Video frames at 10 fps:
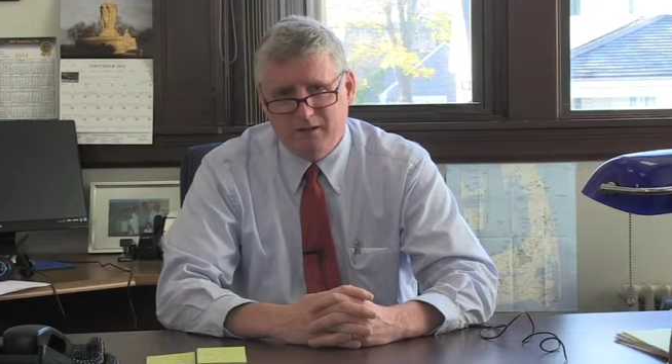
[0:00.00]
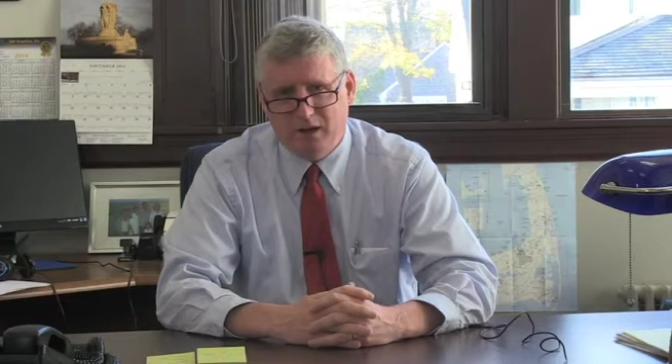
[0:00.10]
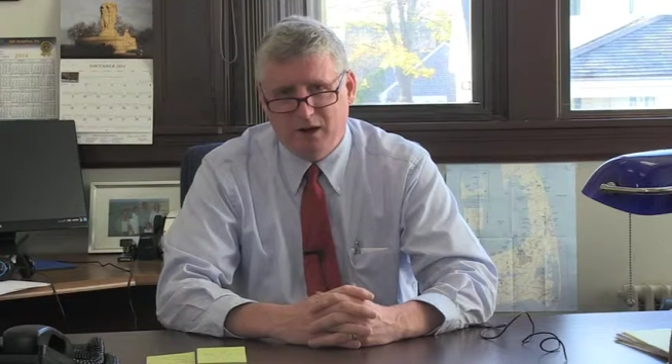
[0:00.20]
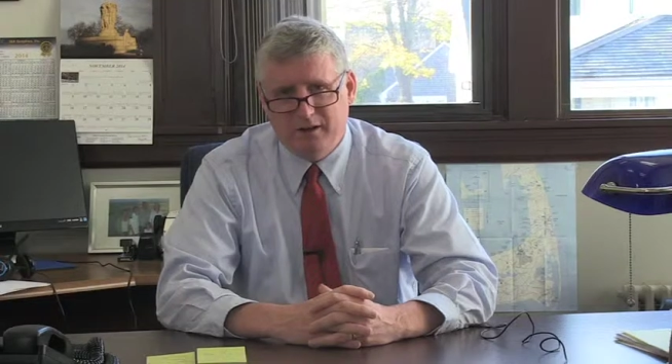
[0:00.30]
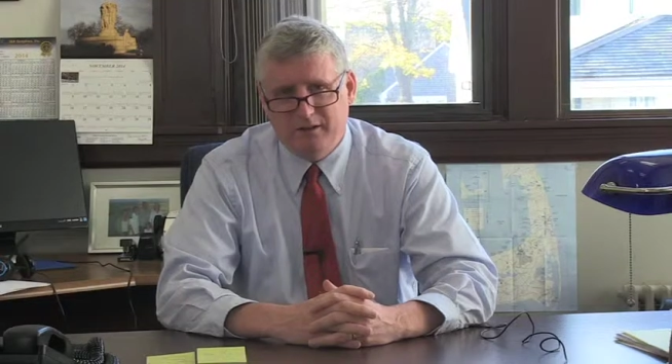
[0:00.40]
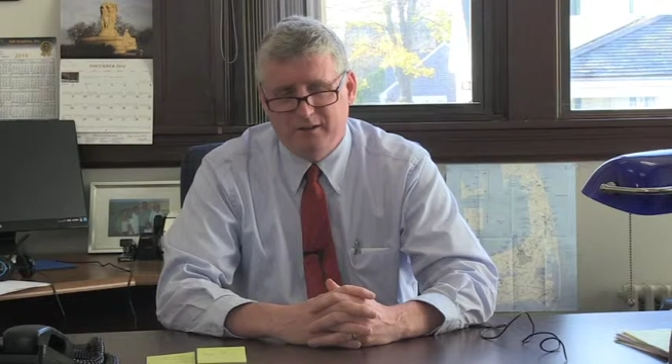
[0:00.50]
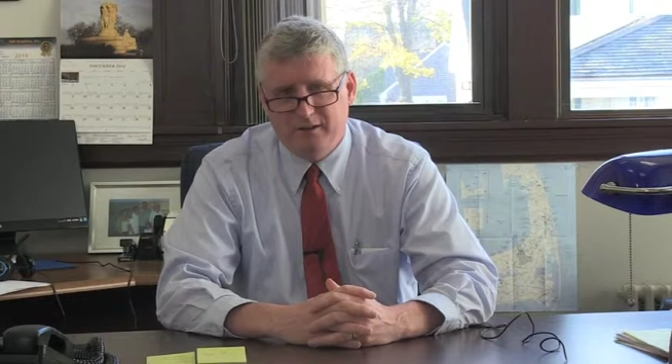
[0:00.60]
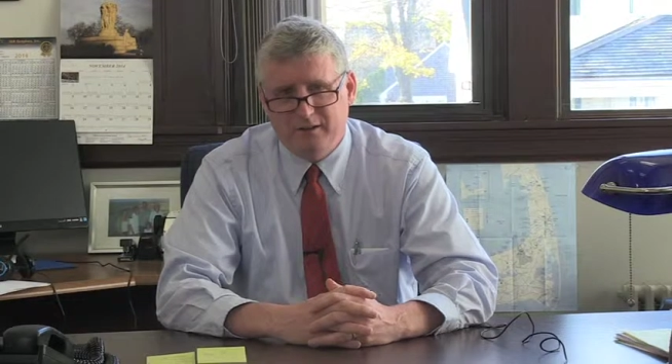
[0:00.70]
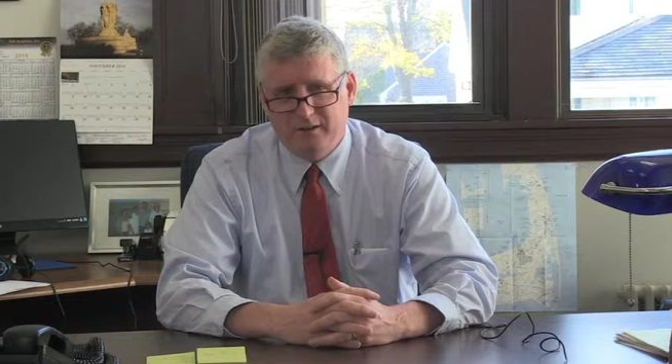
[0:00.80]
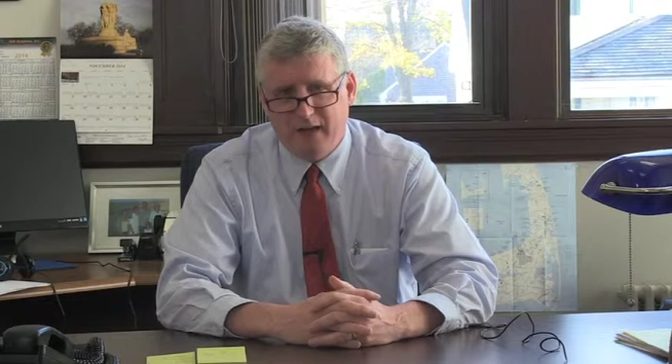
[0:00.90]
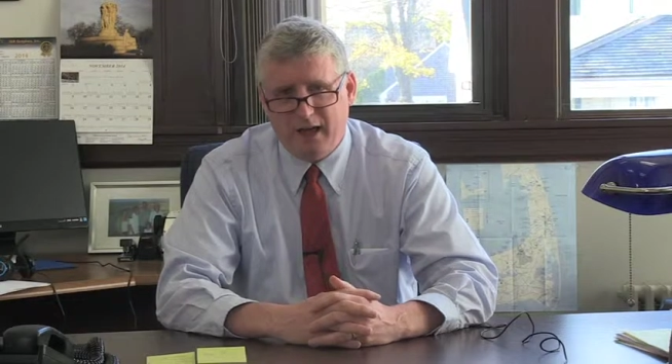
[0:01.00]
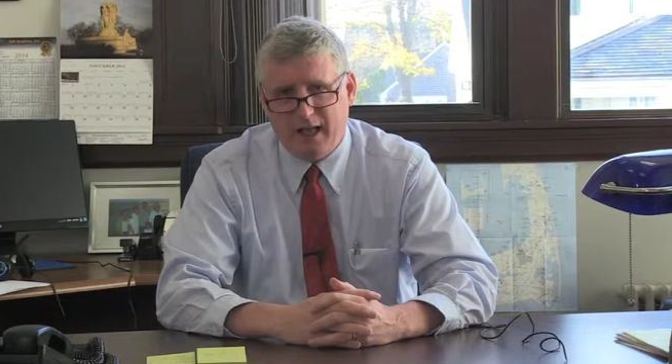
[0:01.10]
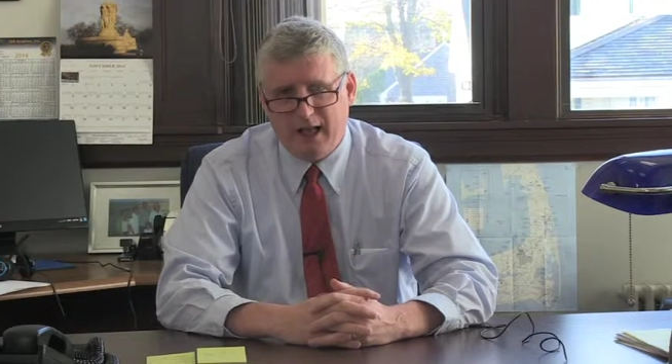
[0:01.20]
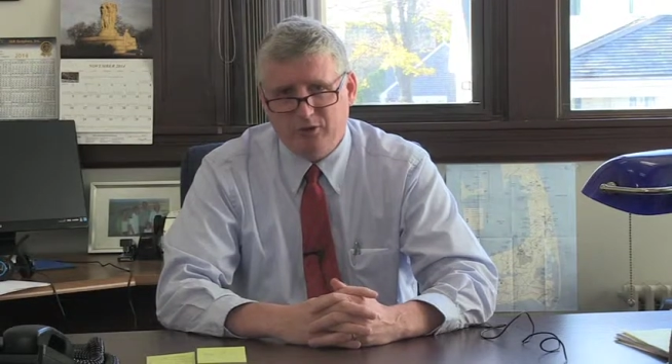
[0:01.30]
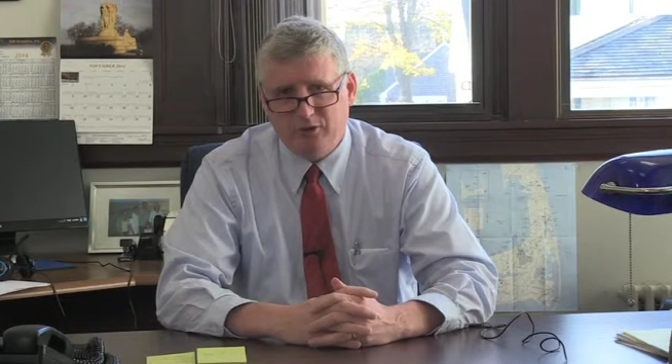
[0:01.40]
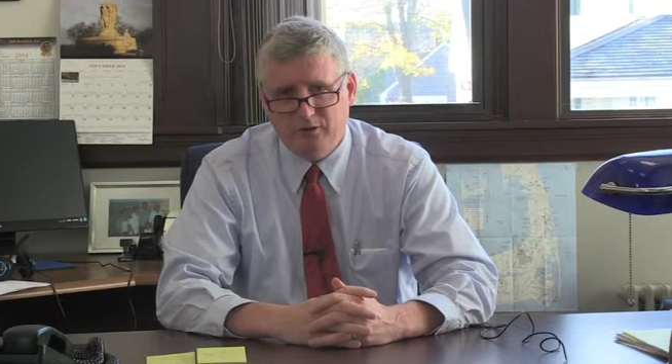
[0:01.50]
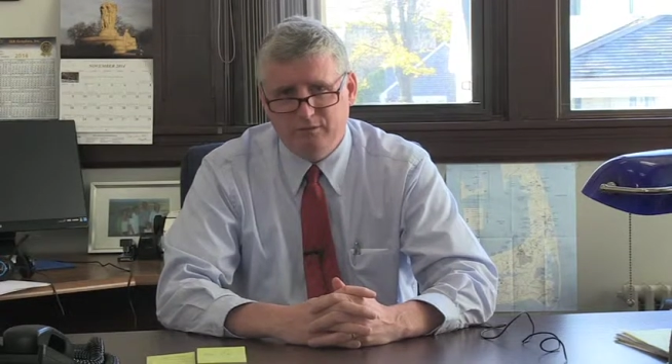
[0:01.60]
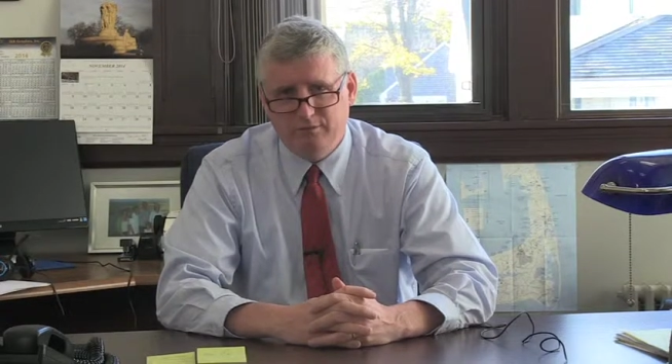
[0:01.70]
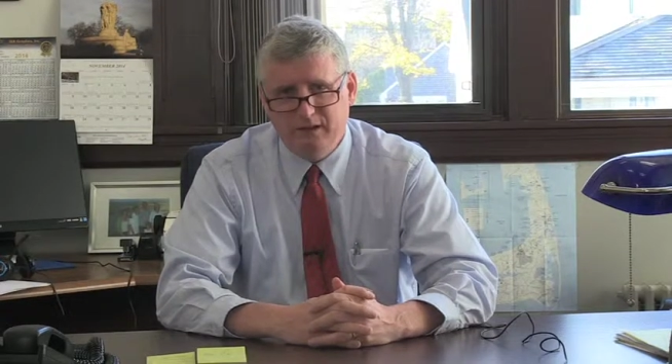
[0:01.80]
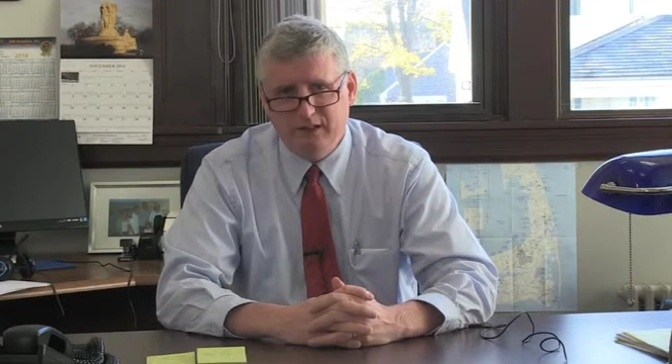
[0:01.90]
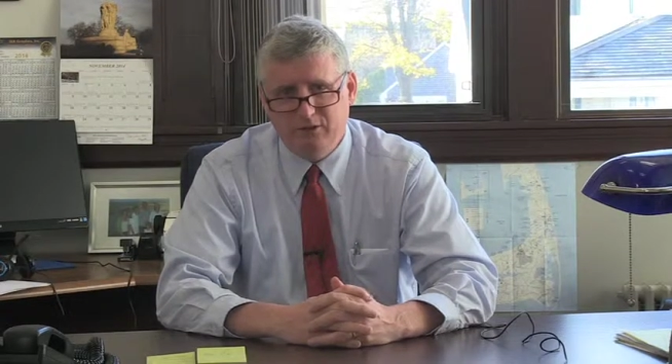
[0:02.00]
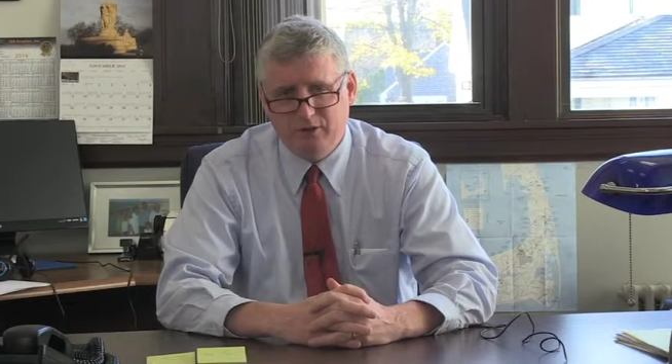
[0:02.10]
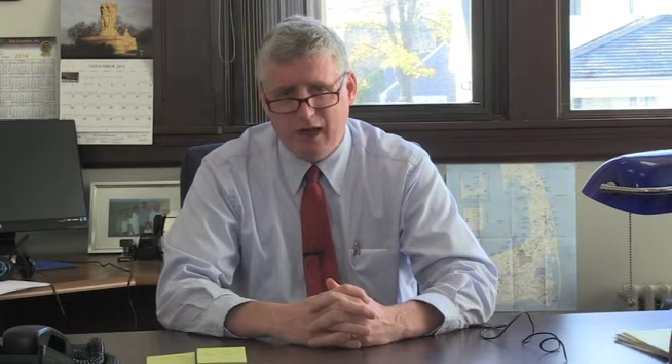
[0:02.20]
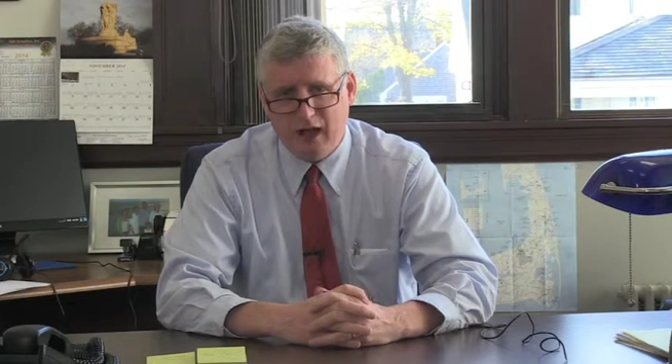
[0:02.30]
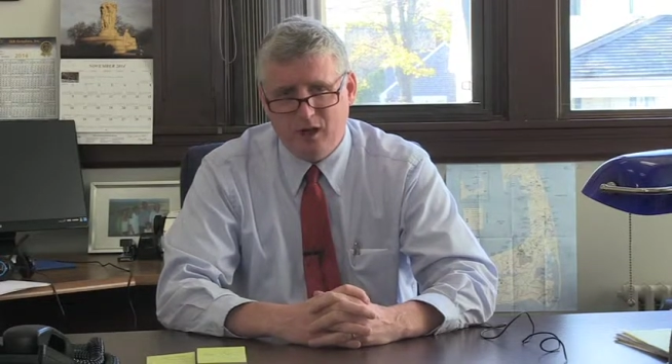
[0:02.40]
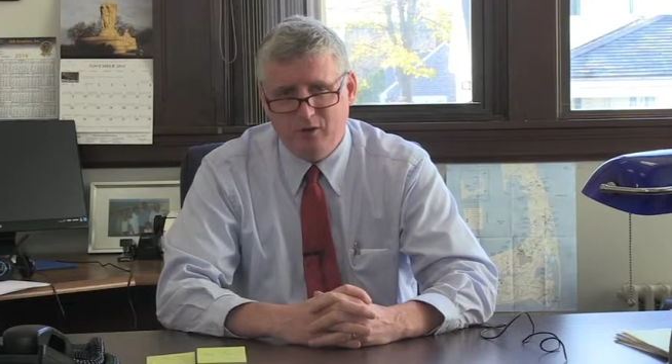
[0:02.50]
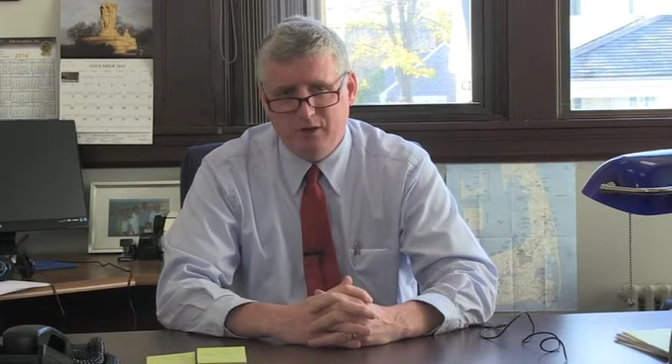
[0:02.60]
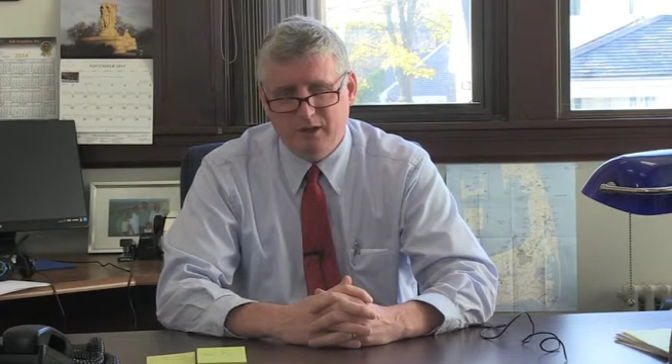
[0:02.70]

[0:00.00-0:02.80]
done that actually feeds down